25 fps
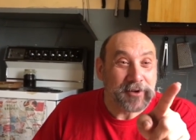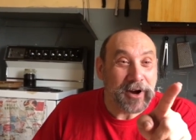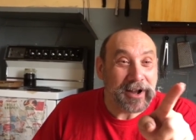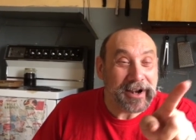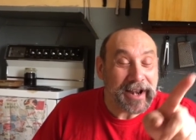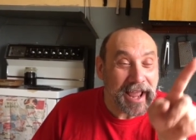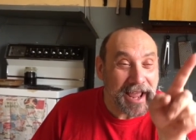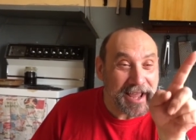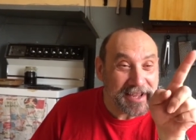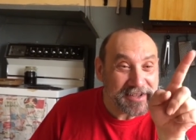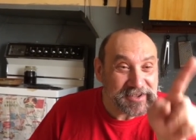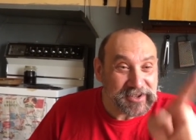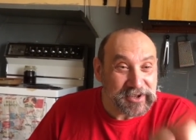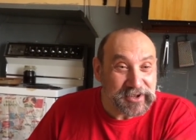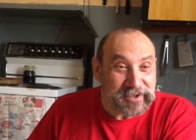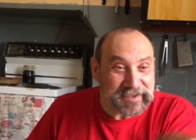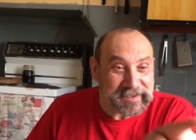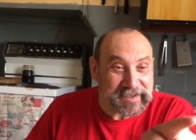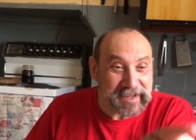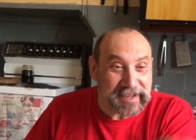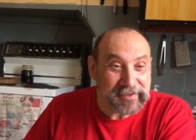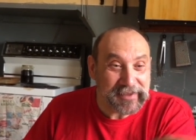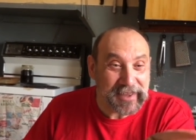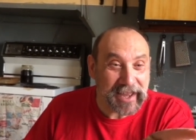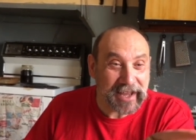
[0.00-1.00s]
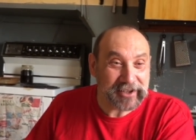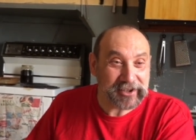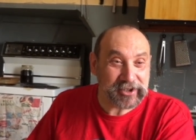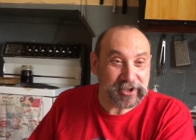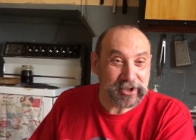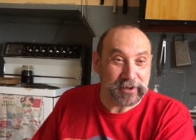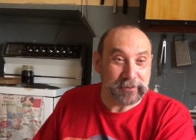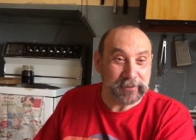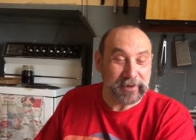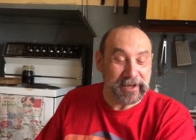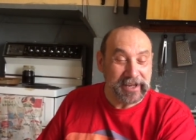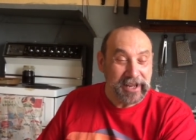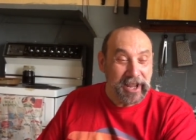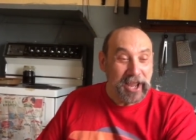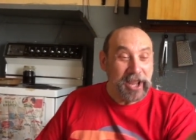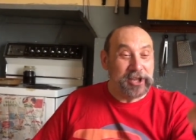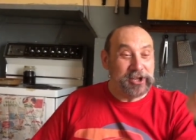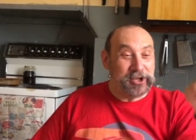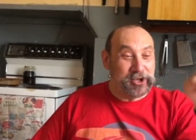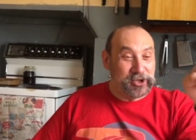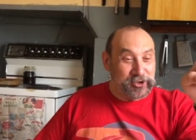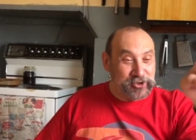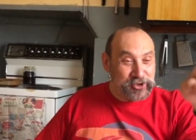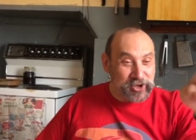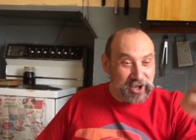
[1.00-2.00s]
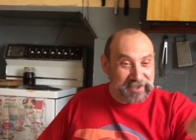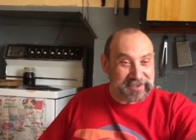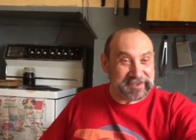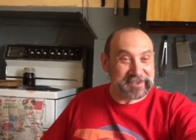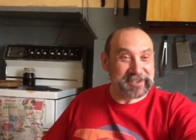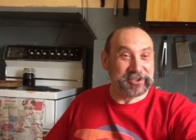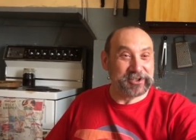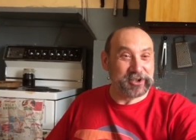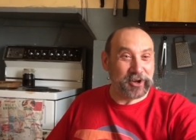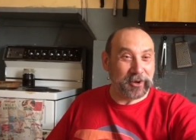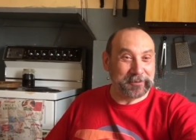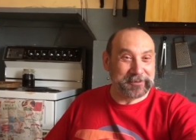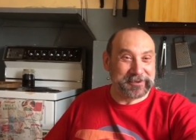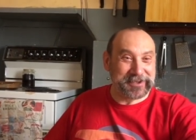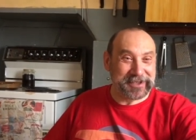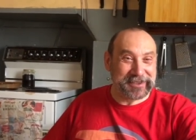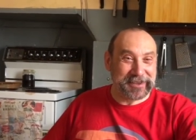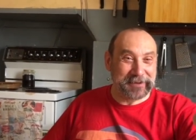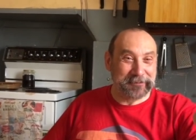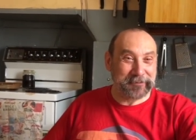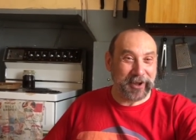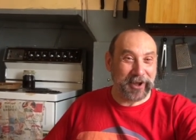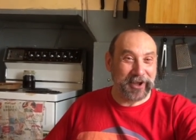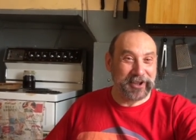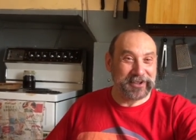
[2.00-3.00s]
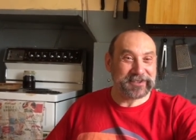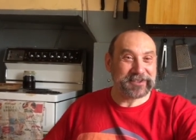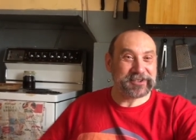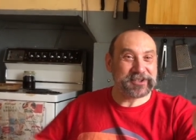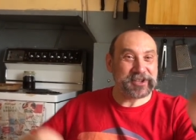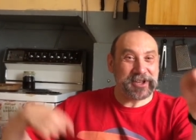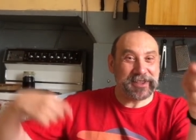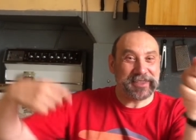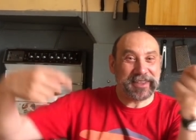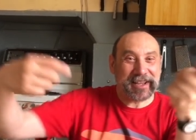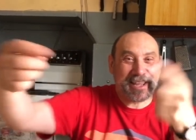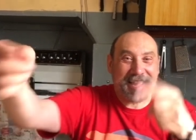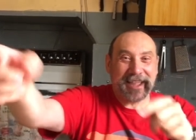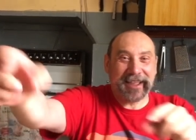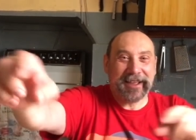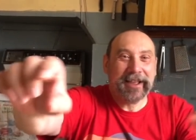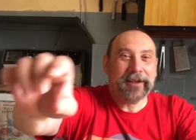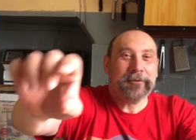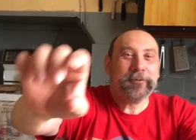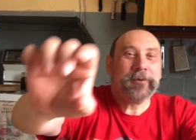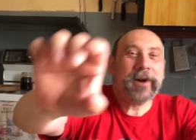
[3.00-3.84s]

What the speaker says: Right, as you said that to me, you just adopted the pose. Turn the camera...